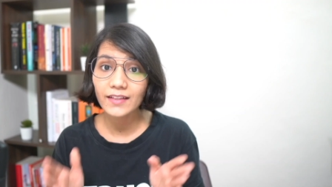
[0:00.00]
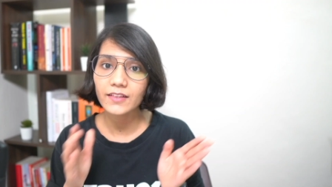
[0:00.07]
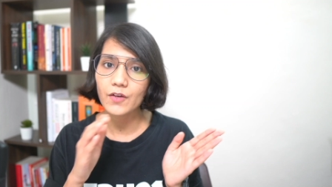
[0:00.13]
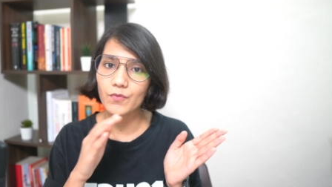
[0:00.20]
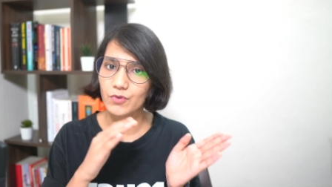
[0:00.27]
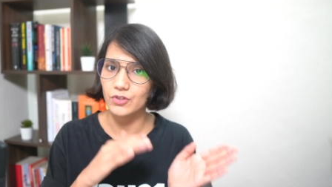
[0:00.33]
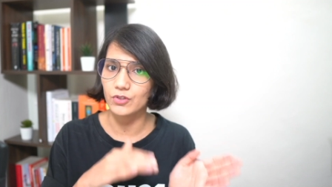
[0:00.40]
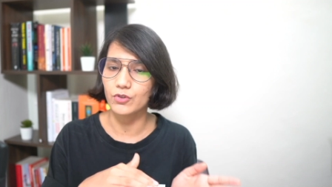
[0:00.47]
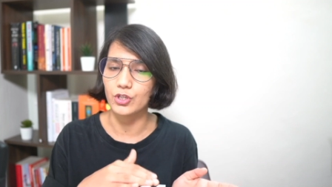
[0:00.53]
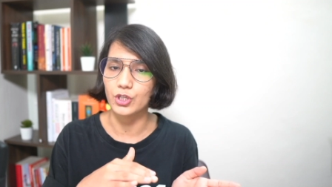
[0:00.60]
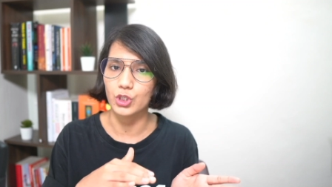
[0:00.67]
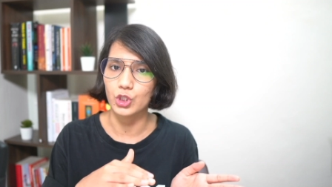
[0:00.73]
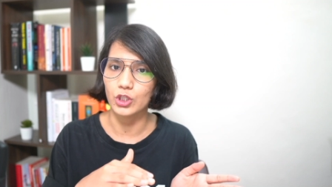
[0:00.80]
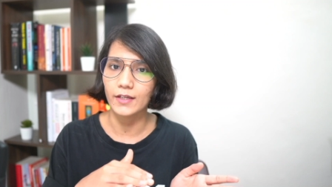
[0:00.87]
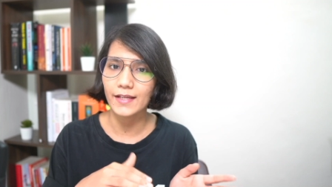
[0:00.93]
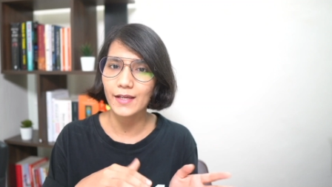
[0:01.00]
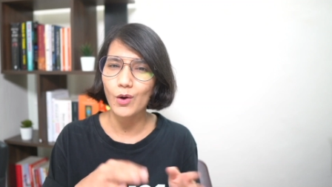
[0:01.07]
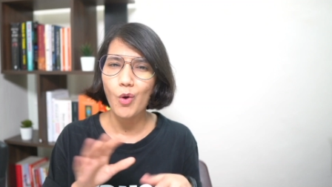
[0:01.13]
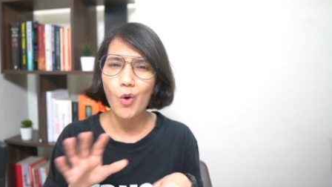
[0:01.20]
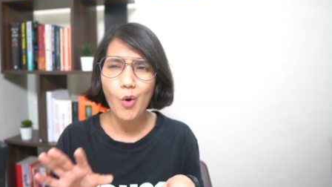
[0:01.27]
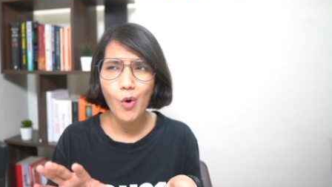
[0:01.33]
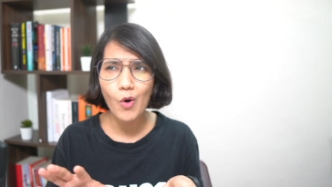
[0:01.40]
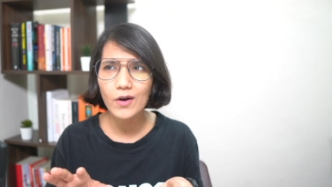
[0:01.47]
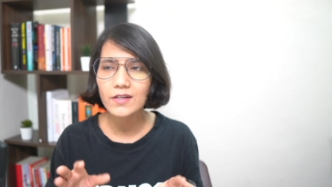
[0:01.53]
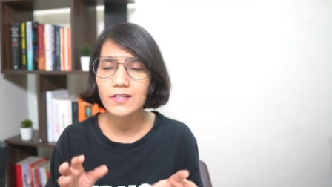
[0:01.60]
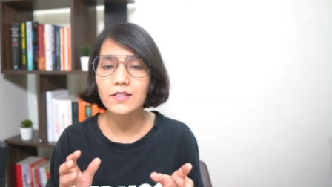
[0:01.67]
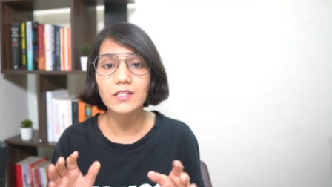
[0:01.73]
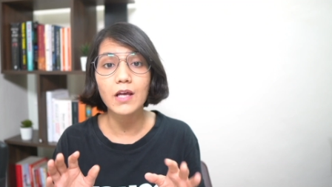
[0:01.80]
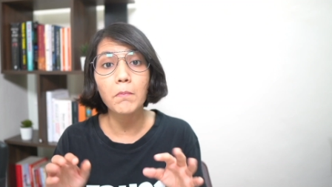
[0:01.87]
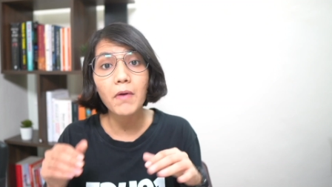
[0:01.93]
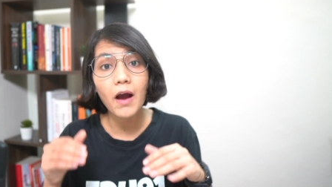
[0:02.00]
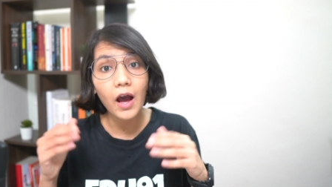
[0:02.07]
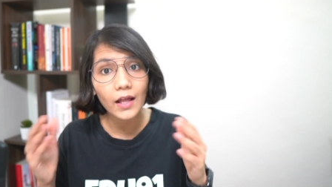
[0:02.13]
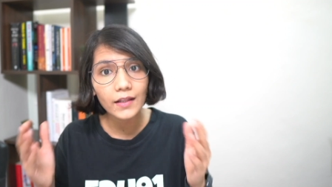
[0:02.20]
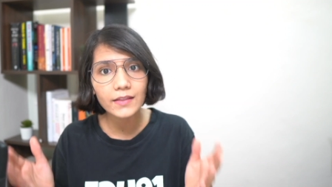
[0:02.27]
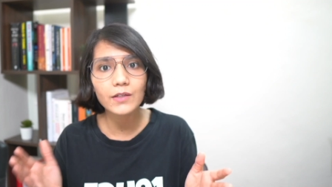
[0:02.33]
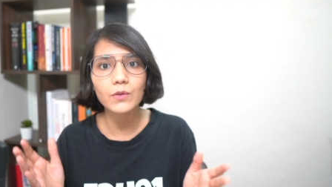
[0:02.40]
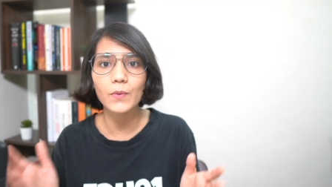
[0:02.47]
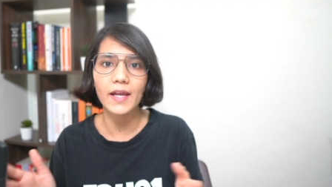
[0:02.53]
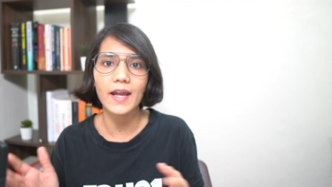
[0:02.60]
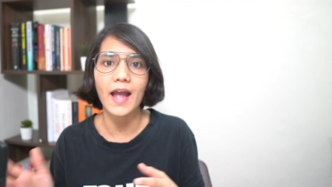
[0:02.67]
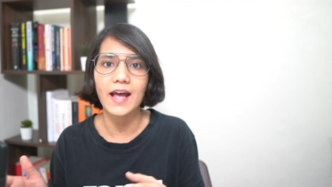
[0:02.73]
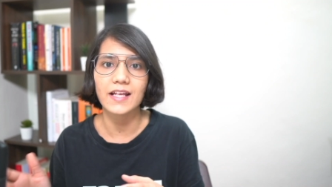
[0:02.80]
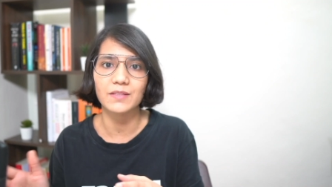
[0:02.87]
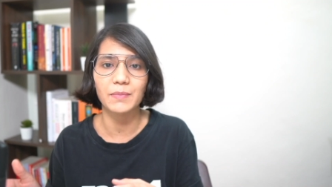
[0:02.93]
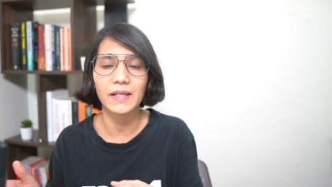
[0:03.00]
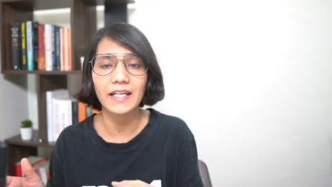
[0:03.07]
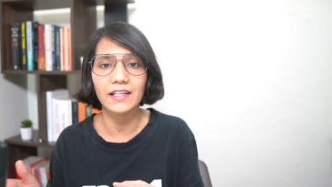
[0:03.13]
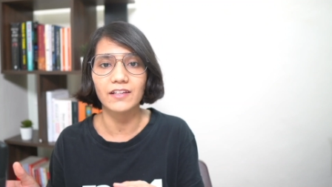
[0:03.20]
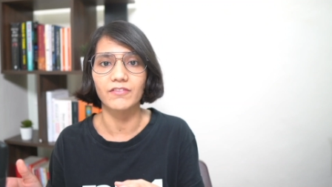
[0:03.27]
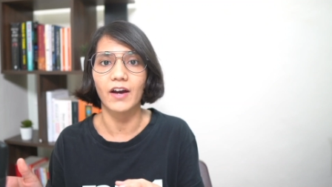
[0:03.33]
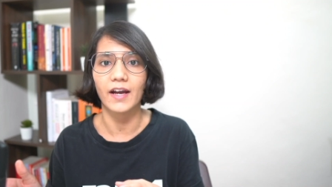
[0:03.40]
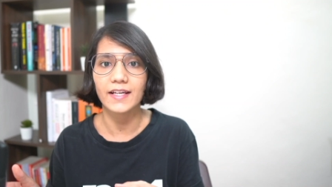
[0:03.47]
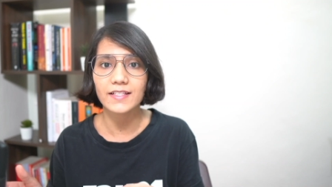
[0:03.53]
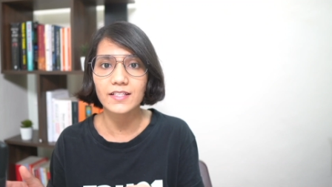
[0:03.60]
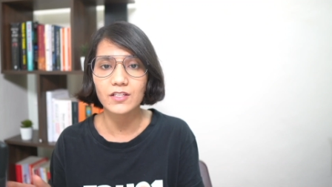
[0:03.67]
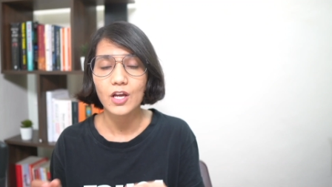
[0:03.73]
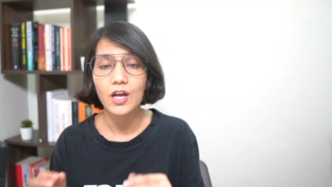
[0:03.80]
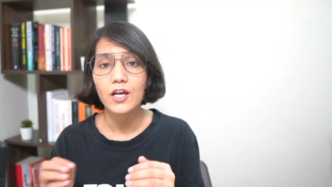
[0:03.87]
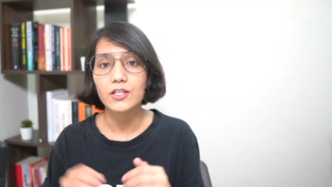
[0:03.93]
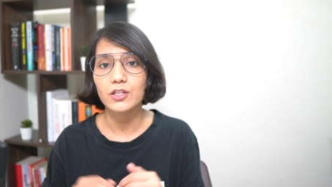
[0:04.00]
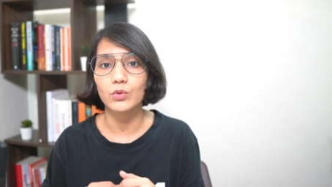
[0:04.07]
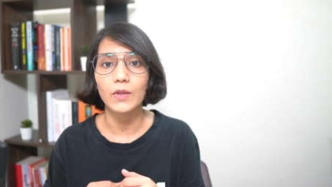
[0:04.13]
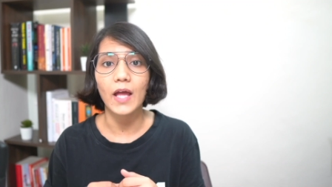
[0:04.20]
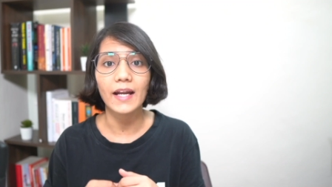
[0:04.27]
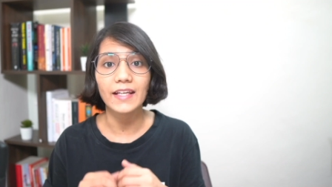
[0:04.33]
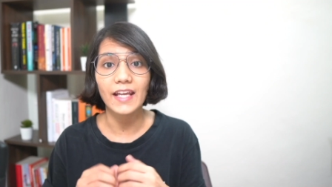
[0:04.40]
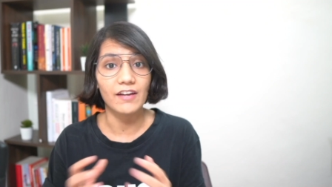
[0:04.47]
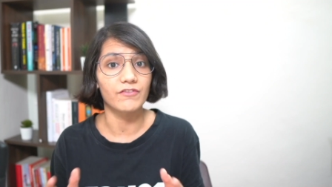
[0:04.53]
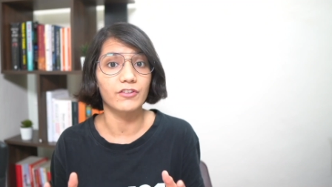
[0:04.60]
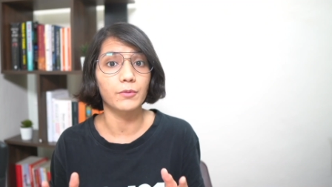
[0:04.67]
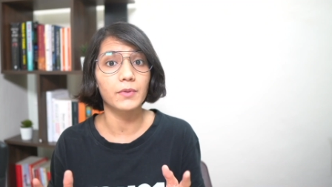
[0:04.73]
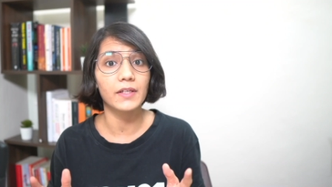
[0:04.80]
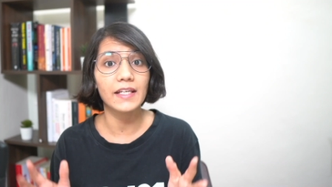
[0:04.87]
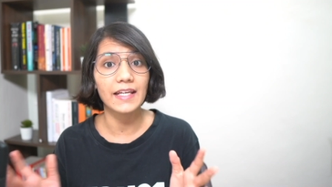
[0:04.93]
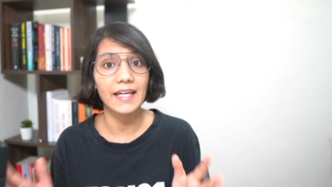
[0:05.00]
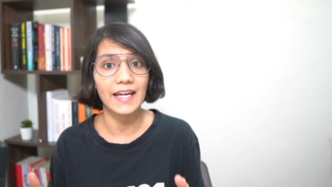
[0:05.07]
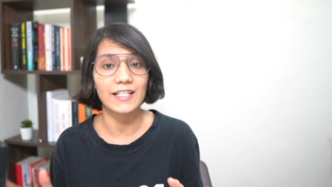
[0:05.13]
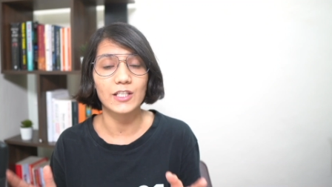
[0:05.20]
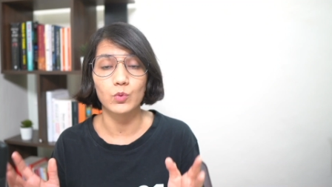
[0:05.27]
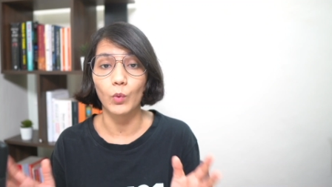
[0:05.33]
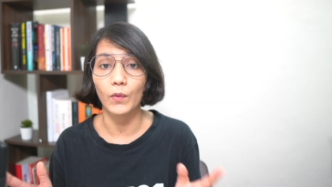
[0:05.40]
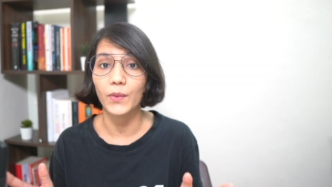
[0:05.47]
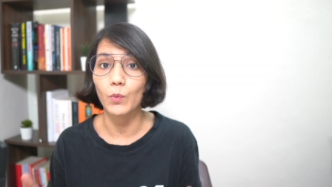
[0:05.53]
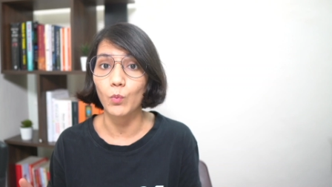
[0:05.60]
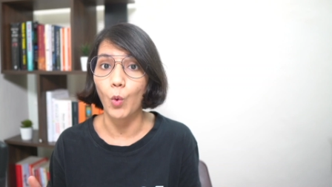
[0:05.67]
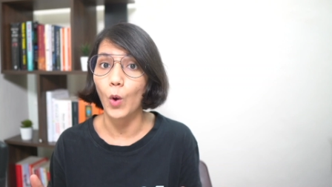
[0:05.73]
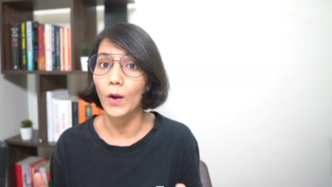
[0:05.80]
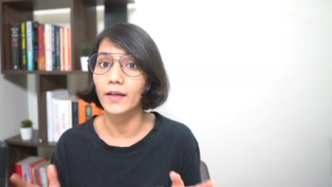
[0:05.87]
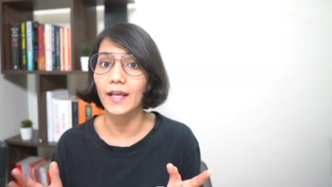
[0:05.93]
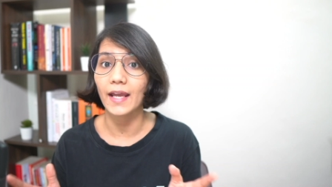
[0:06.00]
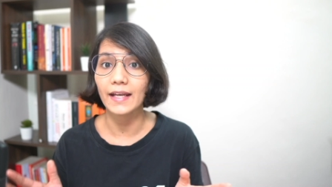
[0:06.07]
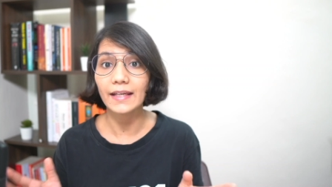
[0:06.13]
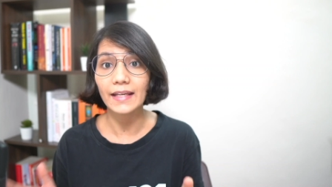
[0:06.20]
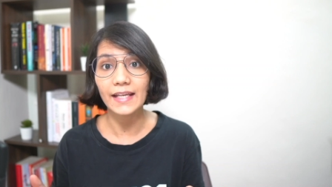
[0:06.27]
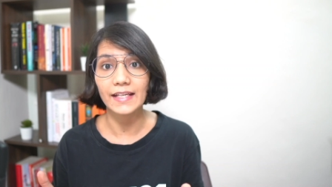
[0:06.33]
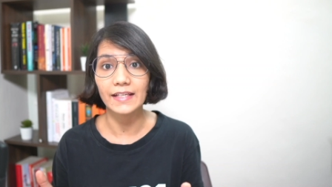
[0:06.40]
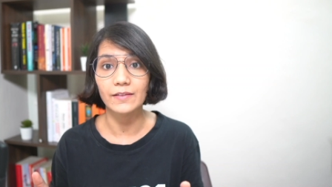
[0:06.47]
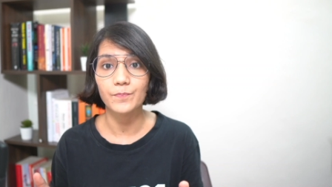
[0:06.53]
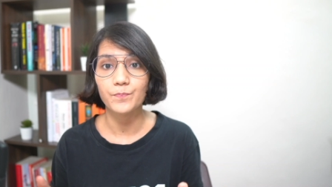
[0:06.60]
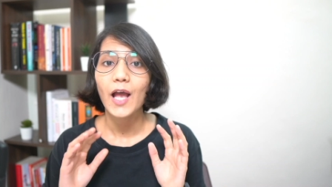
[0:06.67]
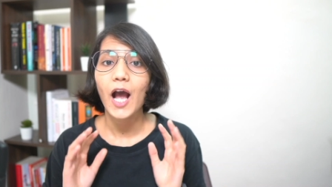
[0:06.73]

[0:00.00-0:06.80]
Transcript: there was originally, or some other way has been devised so that everybody gets what they want and need.